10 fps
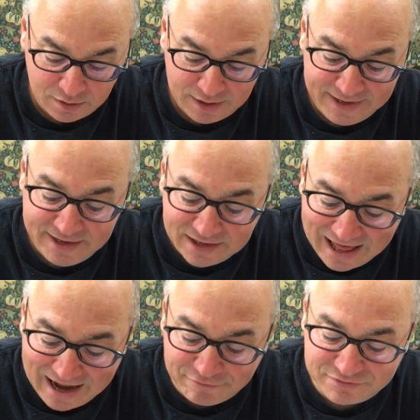He
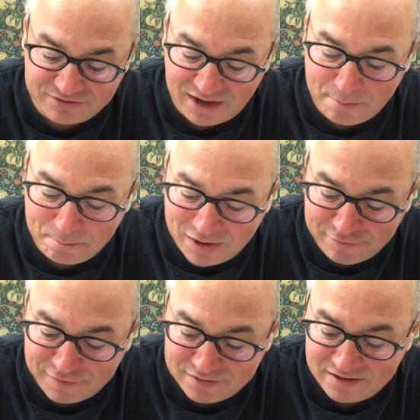laughed, saying
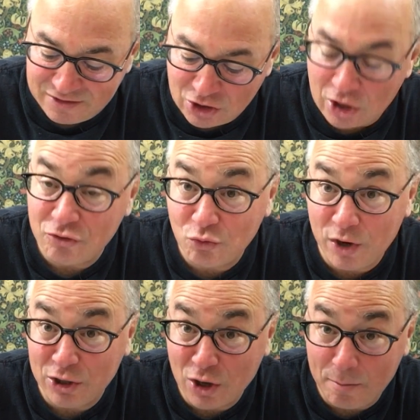Buffett did not
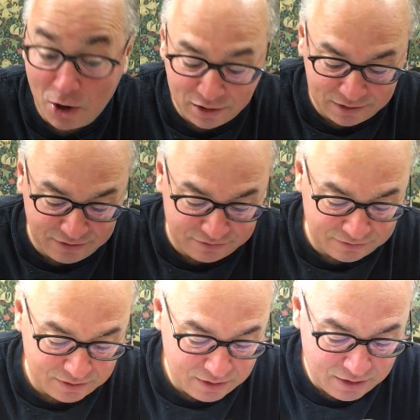trade commodities.
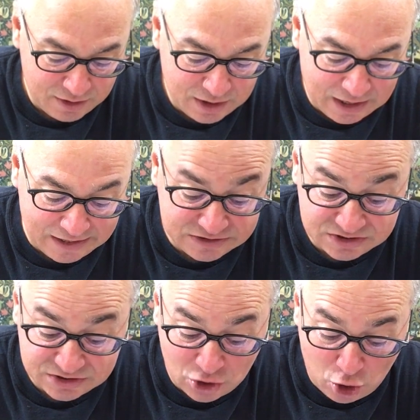I
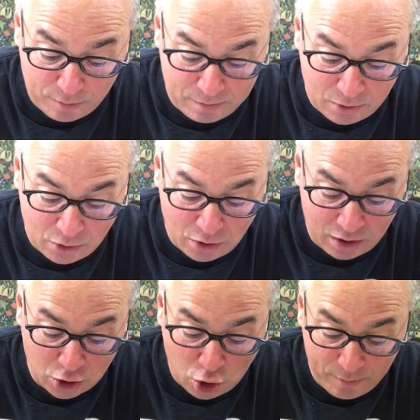just com
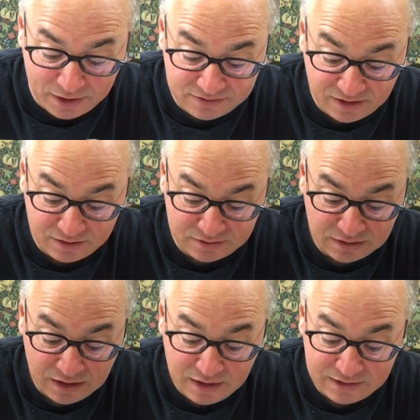commented,
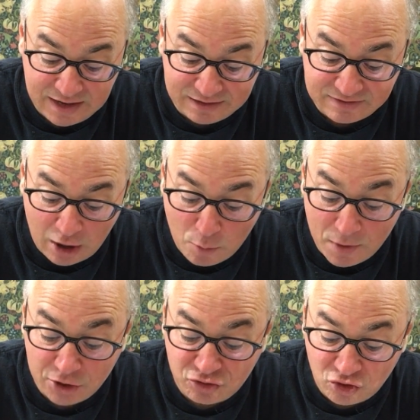that's how
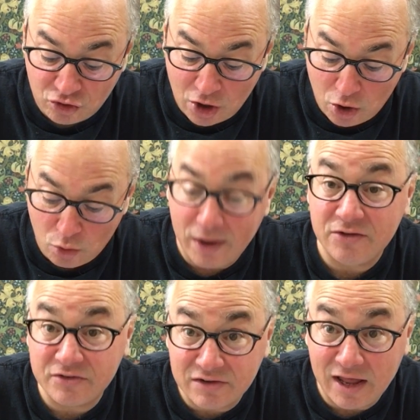much you know,
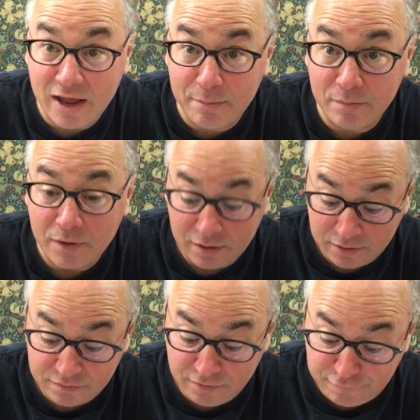and slammed
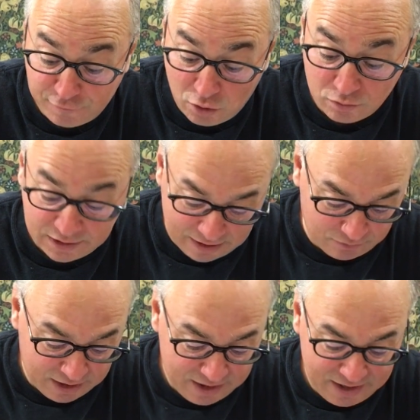the phone
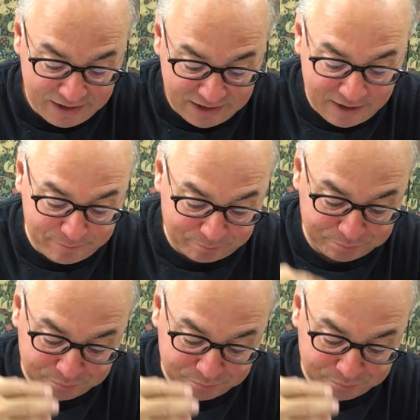down. And then